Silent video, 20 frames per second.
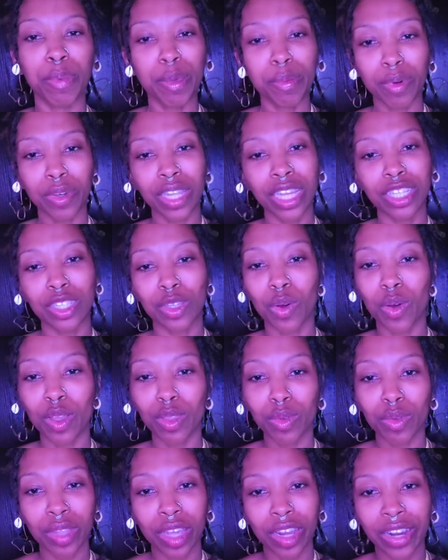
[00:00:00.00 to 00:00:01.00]
people that's
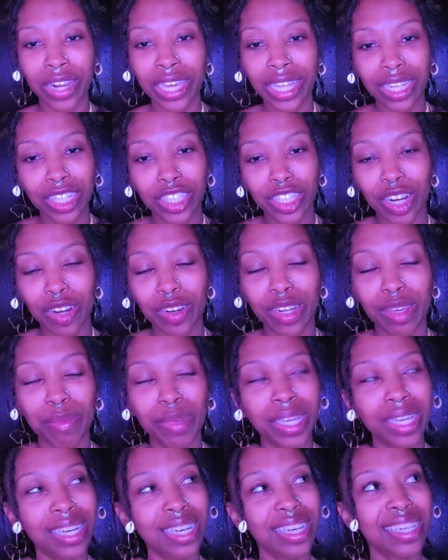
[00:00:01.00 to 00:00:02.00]
going through their healing journey
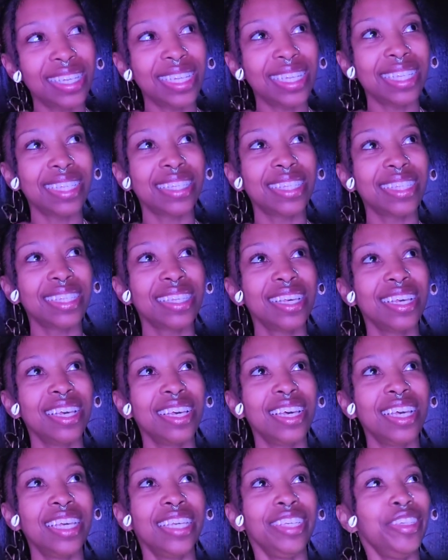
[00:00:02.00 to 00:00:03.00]
because
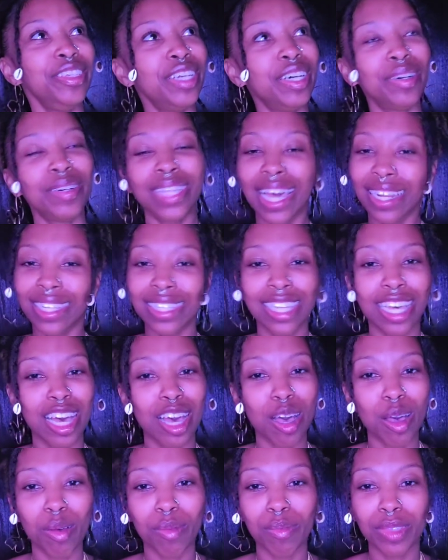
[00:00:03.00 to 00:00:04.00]
a lot of
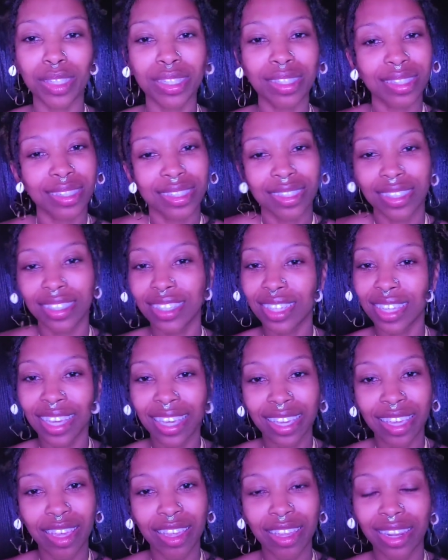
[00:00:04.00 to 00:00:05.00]
times
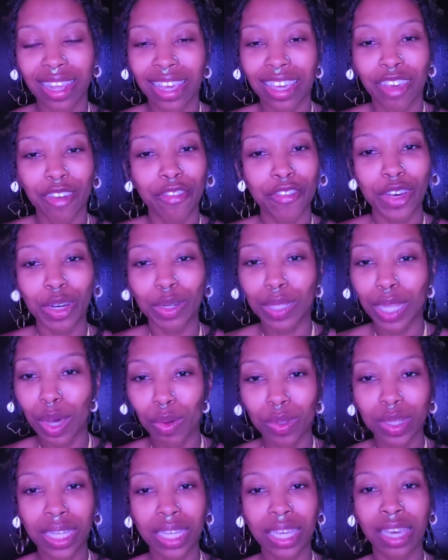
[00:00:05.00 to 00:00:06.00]
it can feel
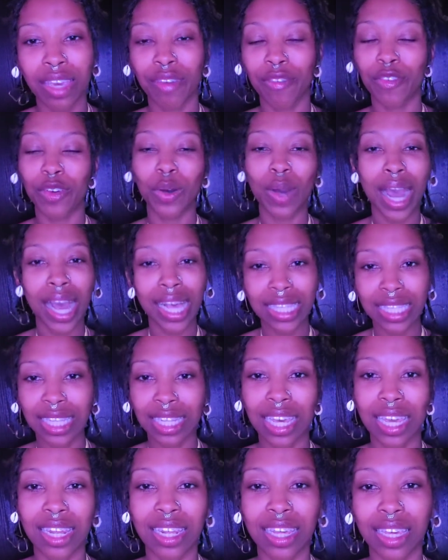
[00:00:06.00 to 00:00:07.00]
lonely, it can feel
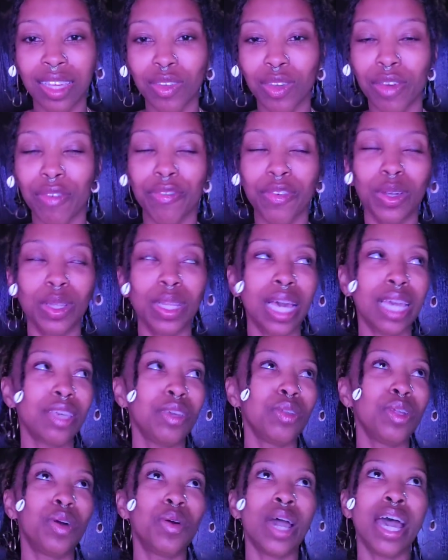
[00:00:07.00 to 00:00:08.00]
isolating, you can feel like
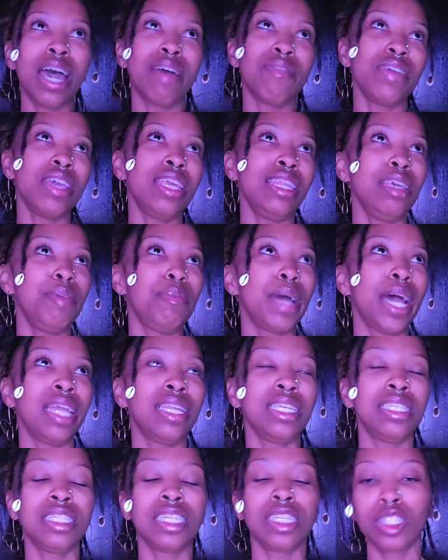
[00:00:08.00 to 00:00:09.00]
you don't have
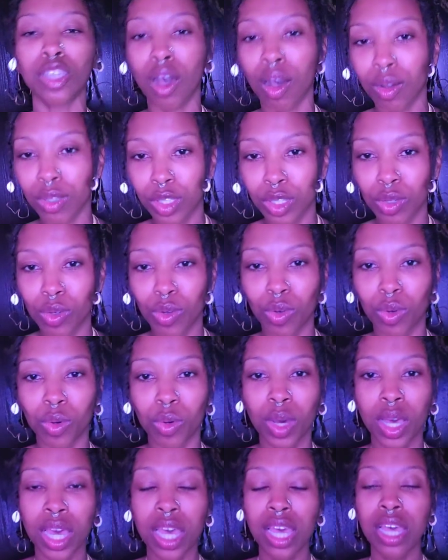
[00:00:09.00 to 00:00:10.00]
anybody to talk
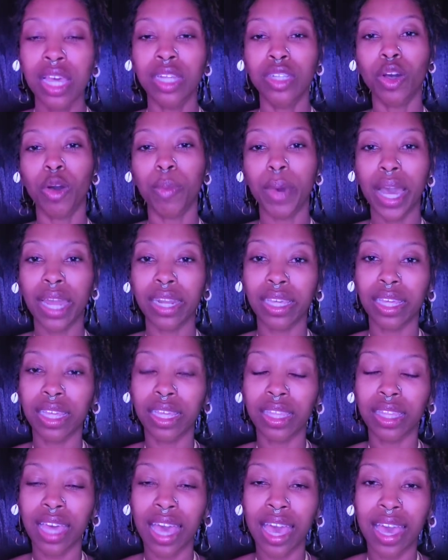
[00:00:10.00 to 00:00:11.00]
to,
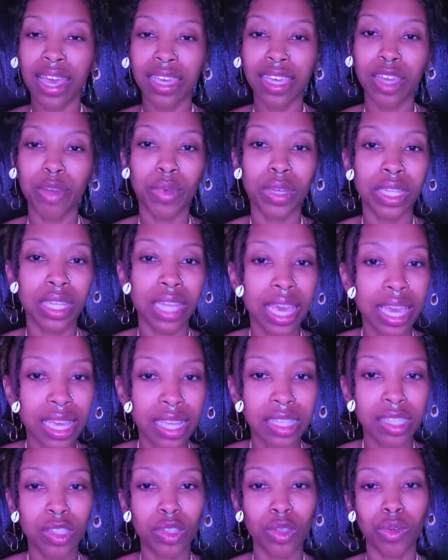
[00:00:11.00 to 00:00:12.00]
nobody that can
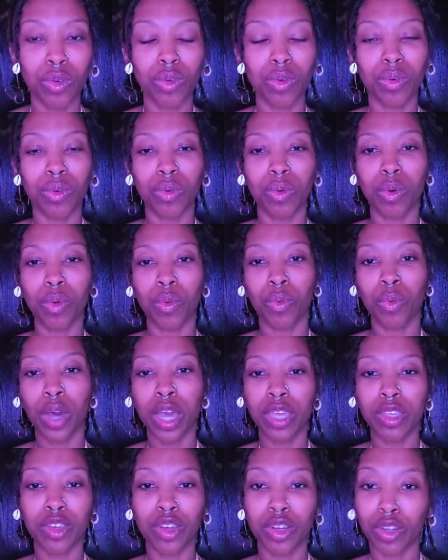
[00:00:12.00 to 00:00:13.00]
relate to
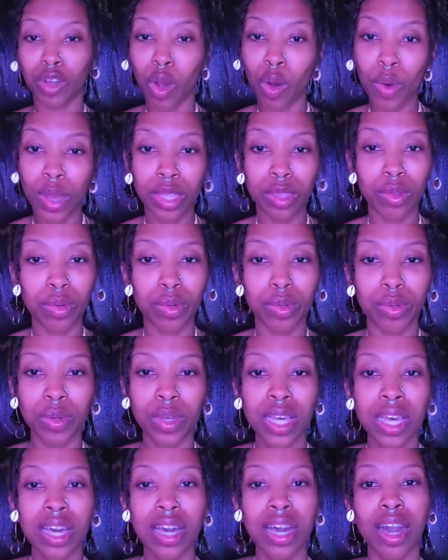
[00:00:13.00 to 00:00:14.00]
what you're going
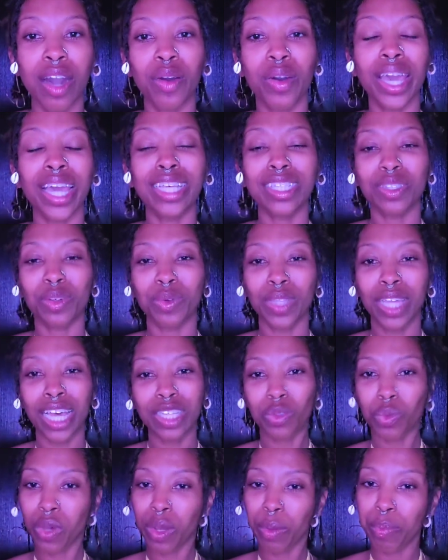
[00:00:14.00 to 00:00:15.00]
through. Okay, so
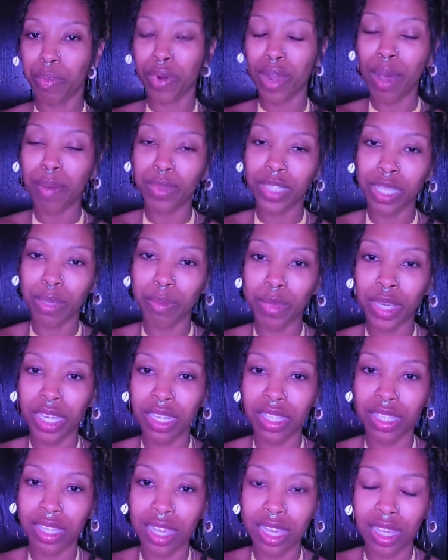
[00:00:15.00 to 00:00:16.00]
that's what prompted
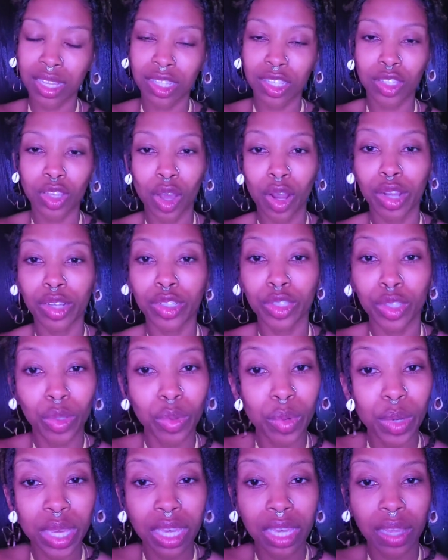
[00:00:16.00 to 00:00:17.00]
me to start
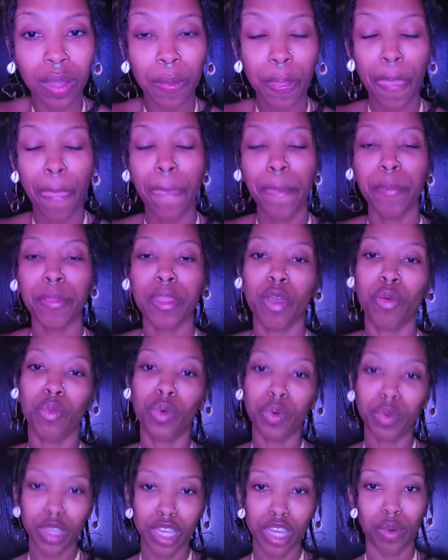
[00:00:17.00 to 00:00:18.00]
doing
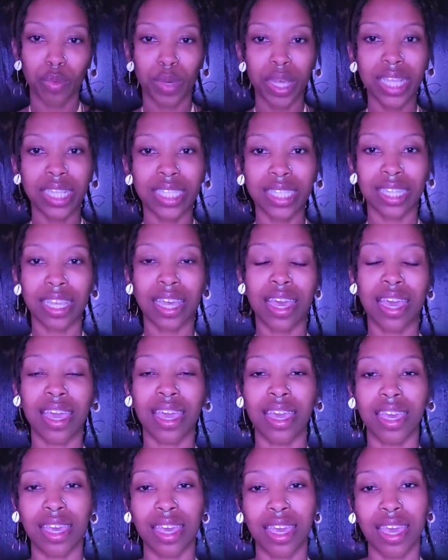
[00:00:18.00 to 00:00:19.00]
Wound Care
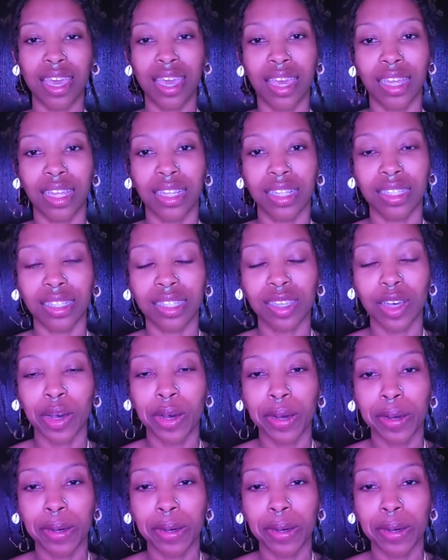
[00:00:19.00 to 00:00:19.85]
Wednesday. And